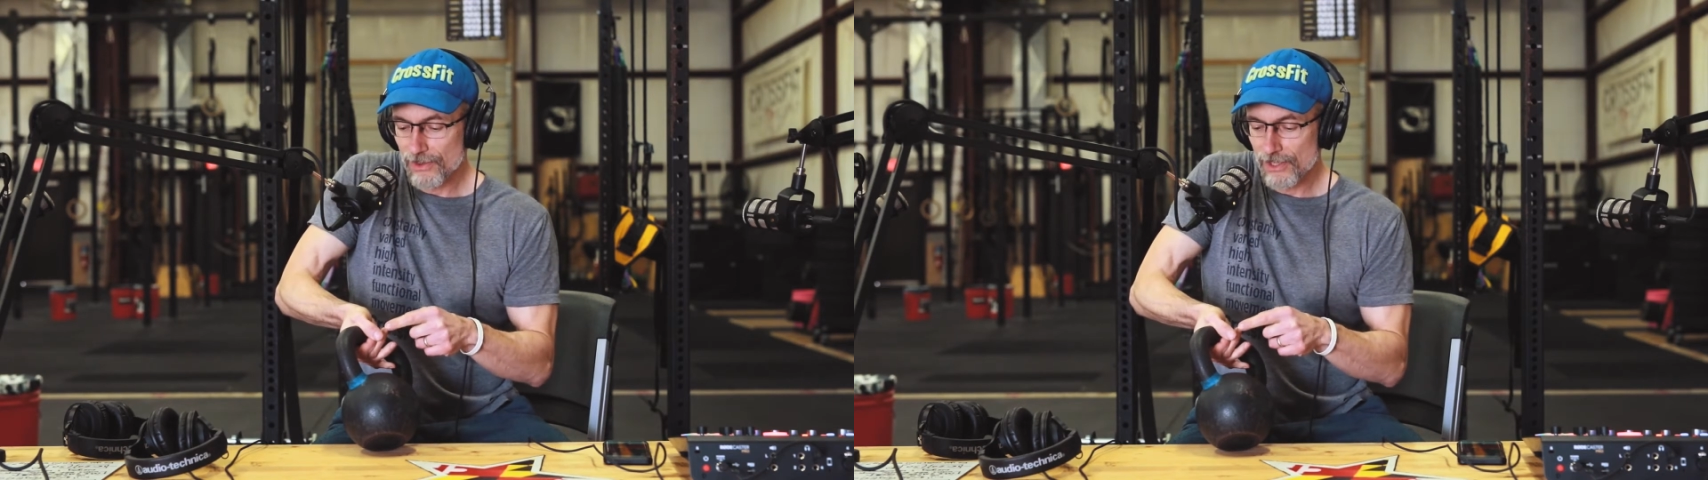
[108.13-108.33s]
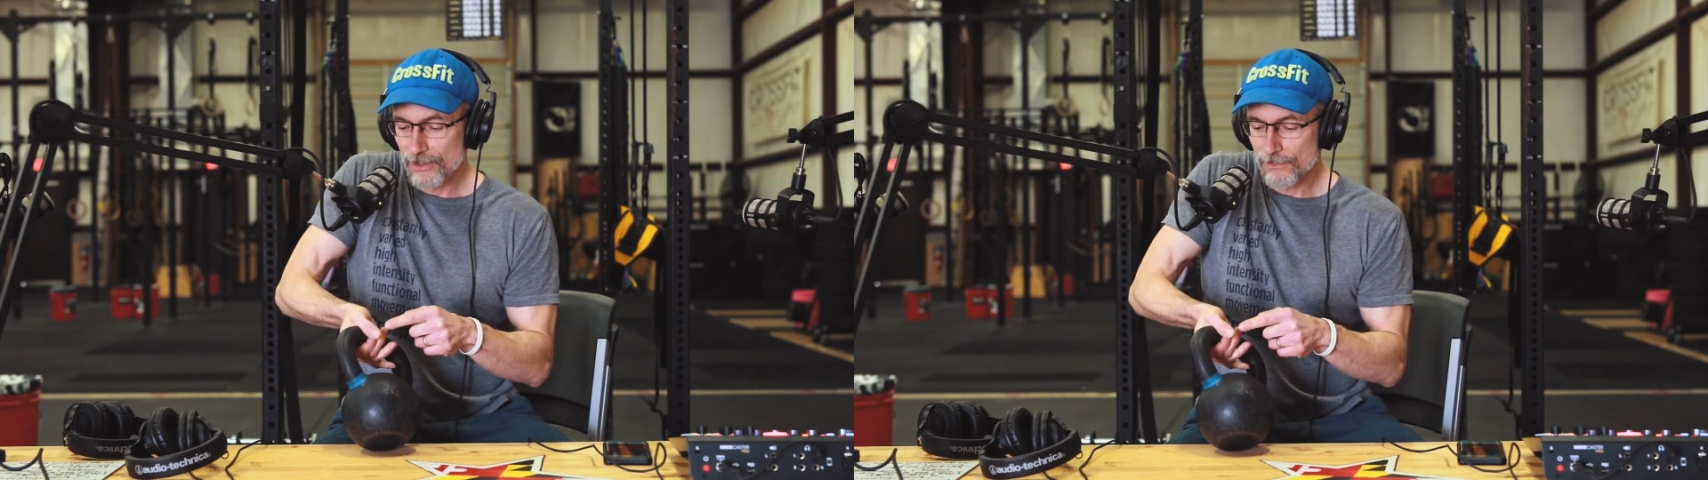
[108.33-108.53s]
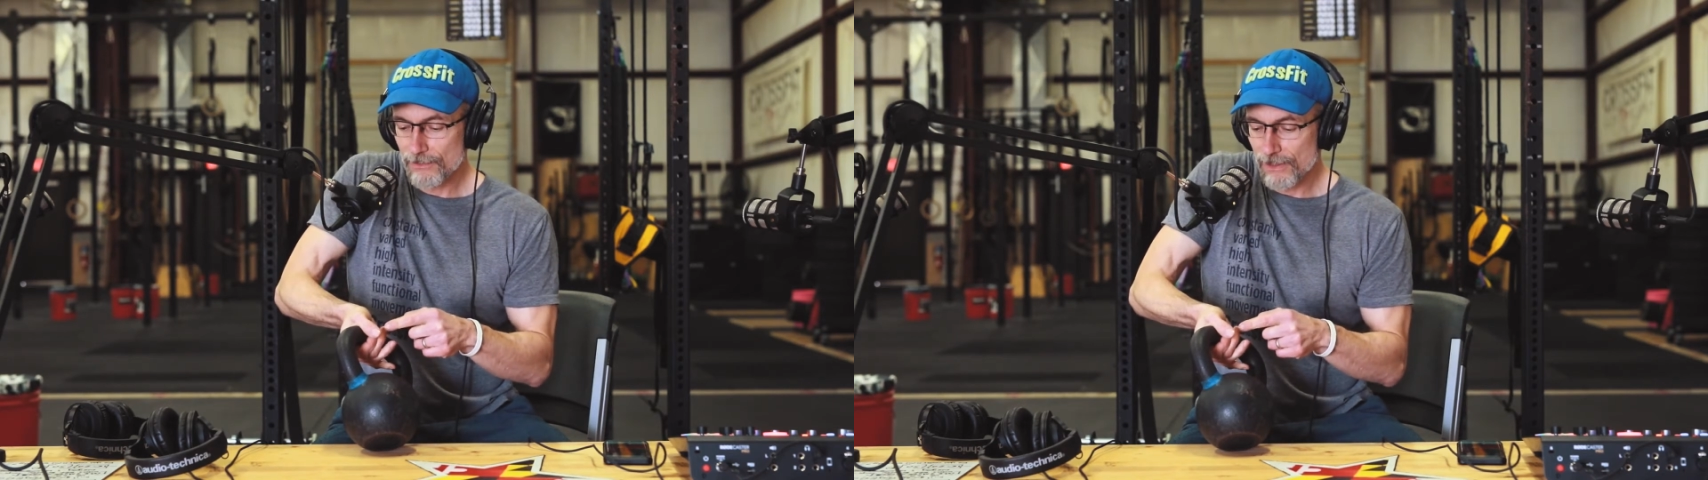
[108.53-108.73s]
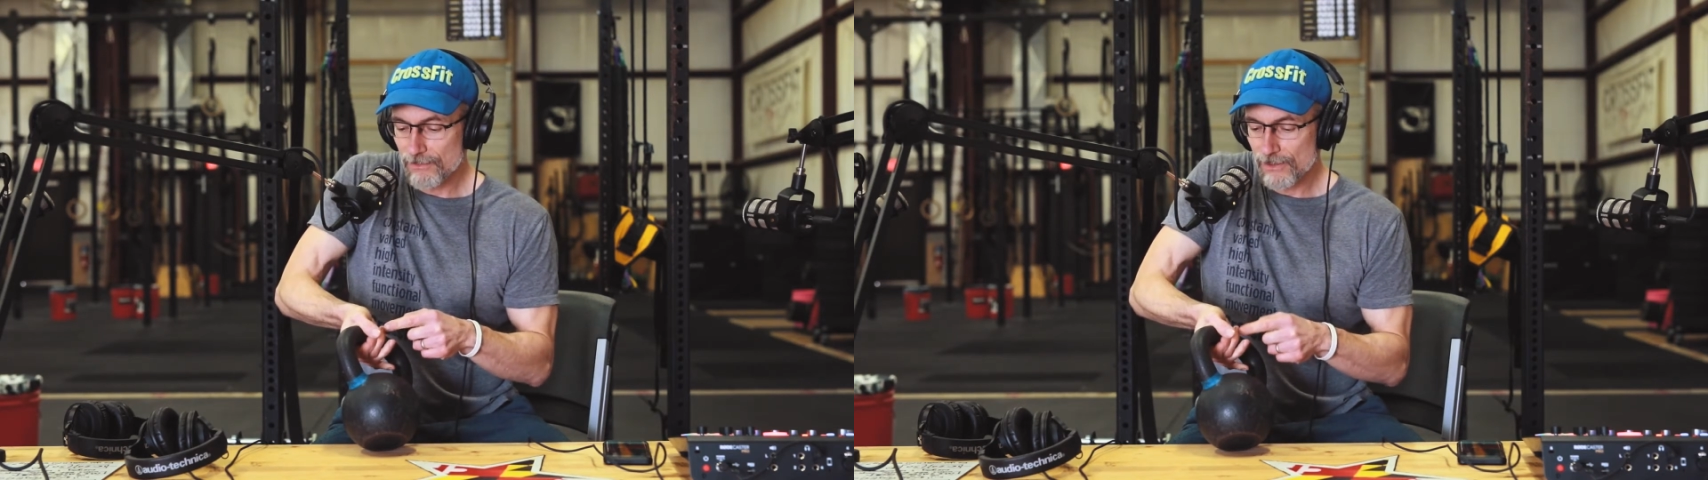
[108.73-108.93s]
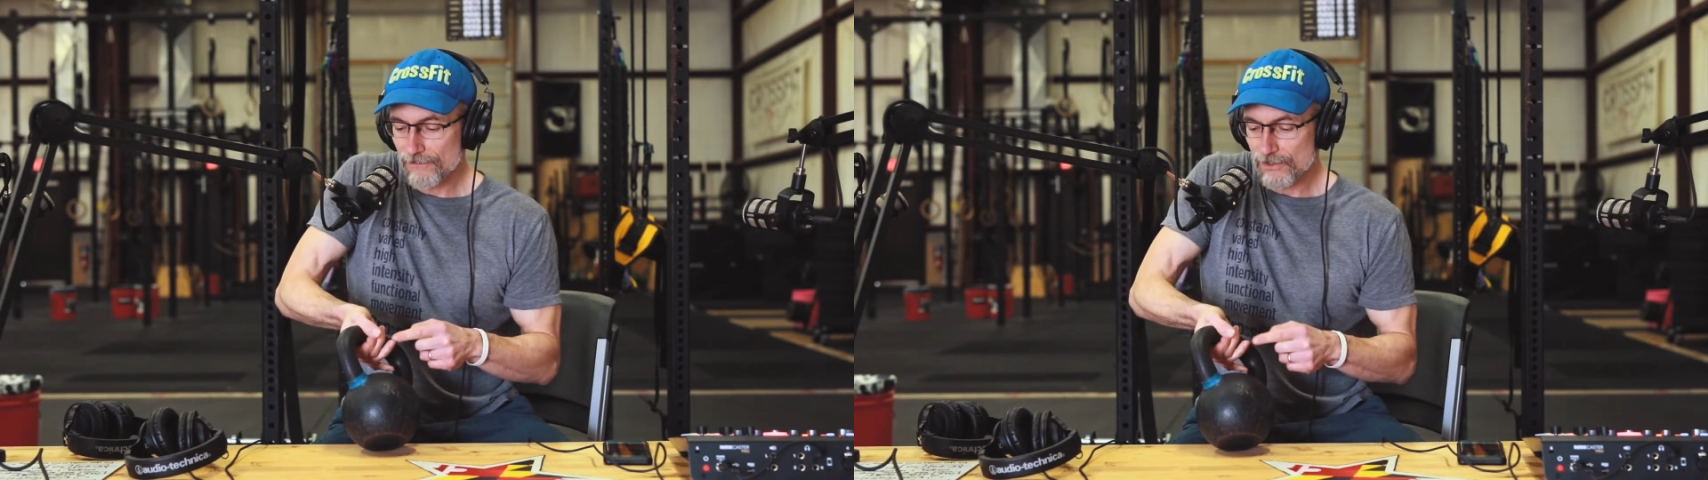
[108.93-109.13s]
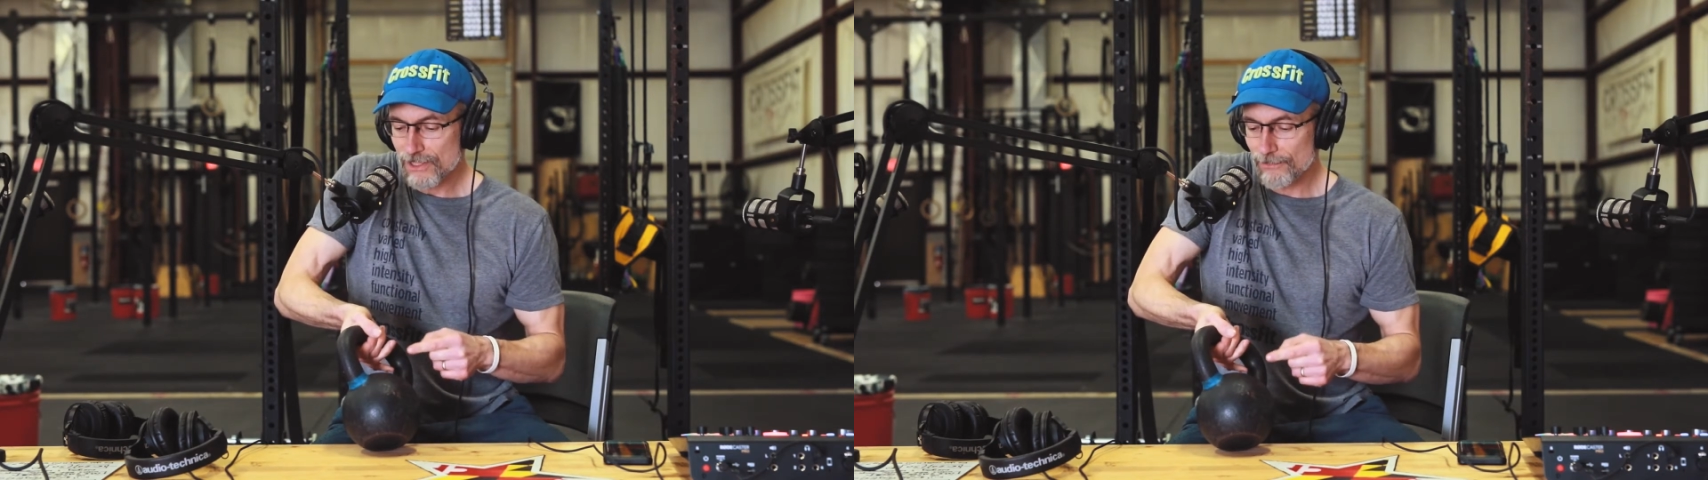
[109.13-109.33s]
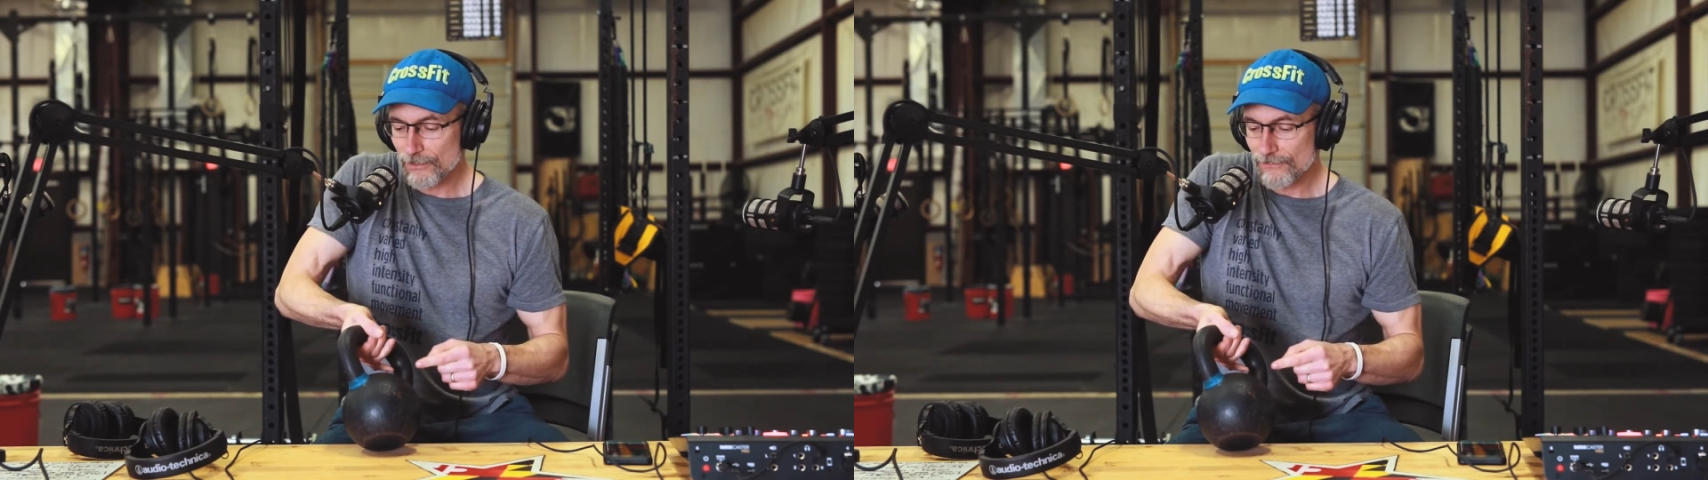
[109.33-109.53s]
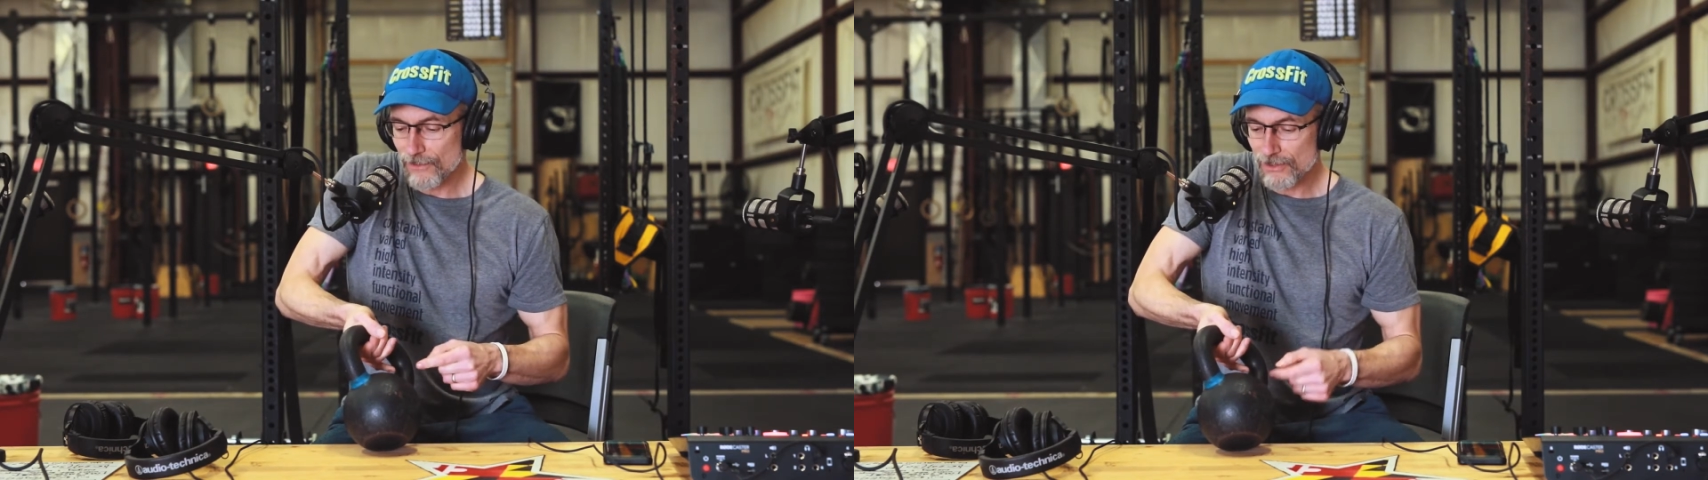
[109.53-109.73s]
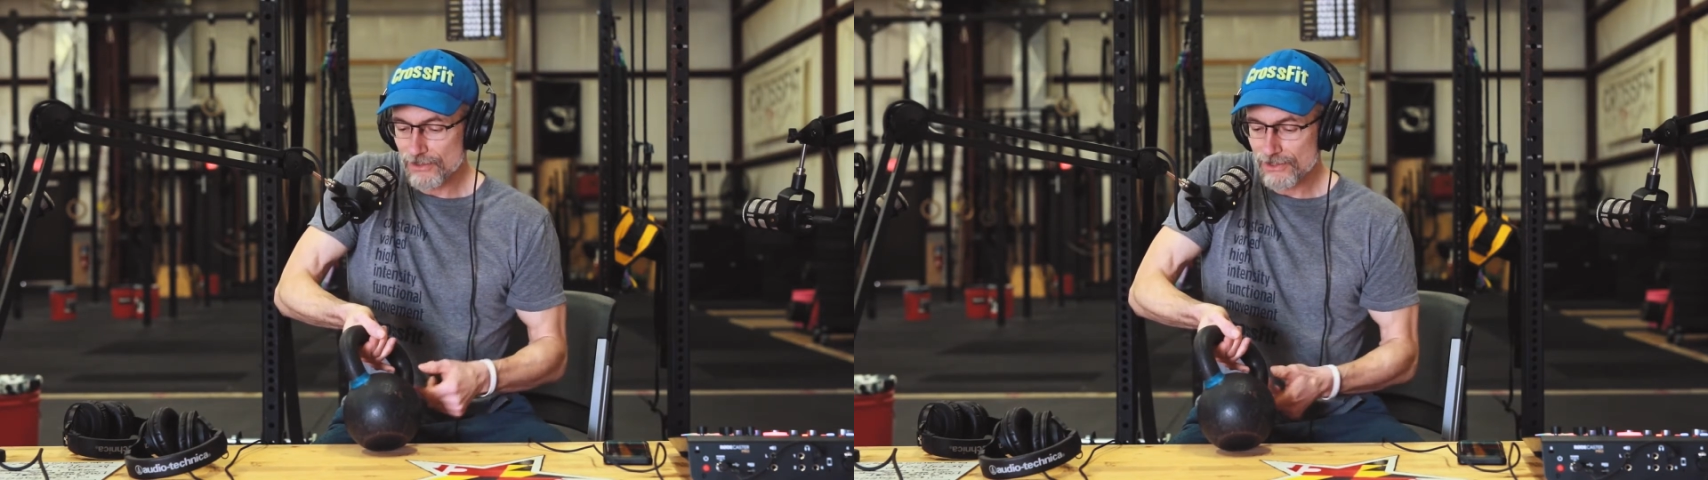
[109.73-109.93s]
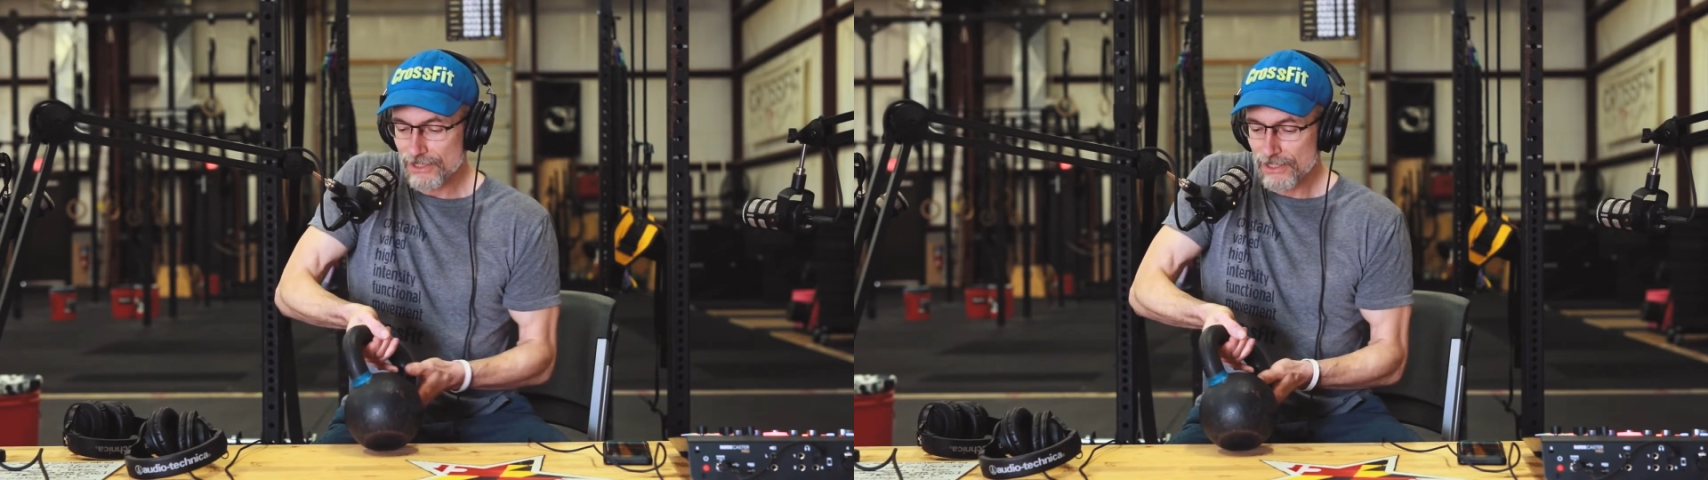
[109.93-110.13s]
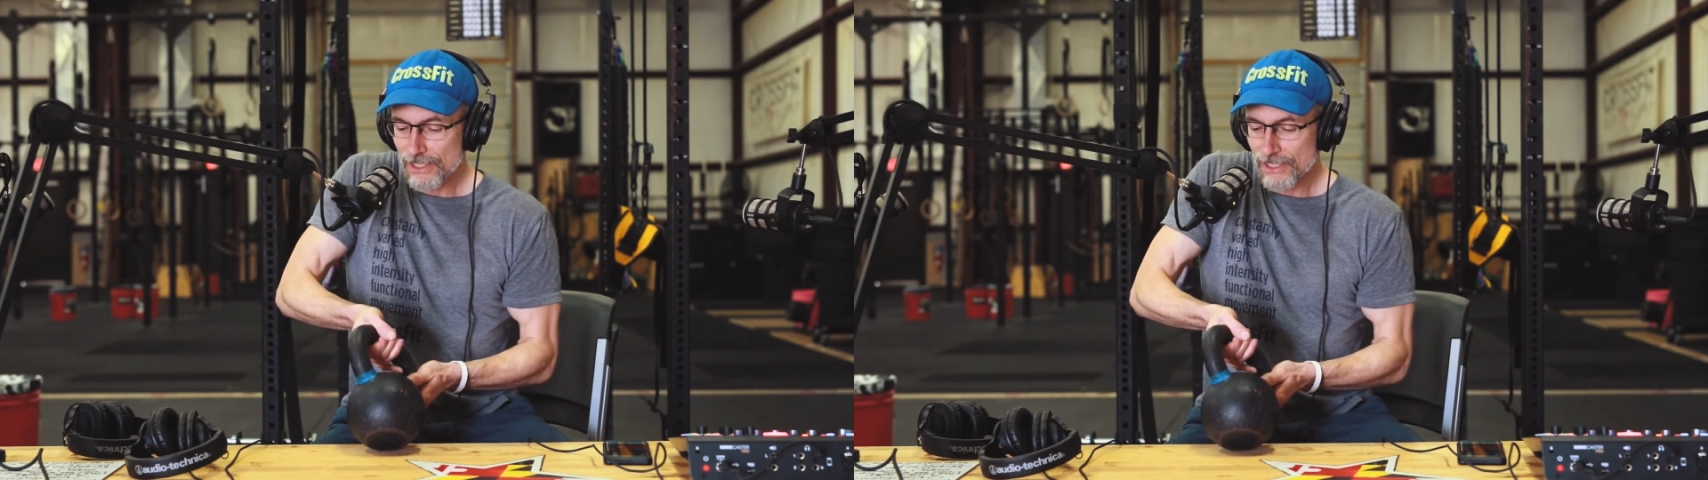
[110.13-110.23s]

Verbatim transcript: thumb and maybe the first couple of fingers,